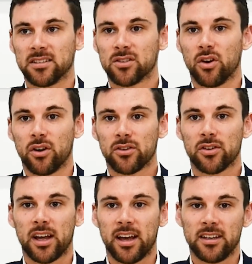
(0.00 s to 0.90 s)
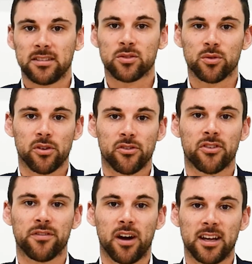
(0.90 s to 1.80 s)
is not a storage
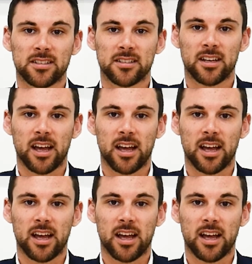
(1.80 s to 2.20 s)
device,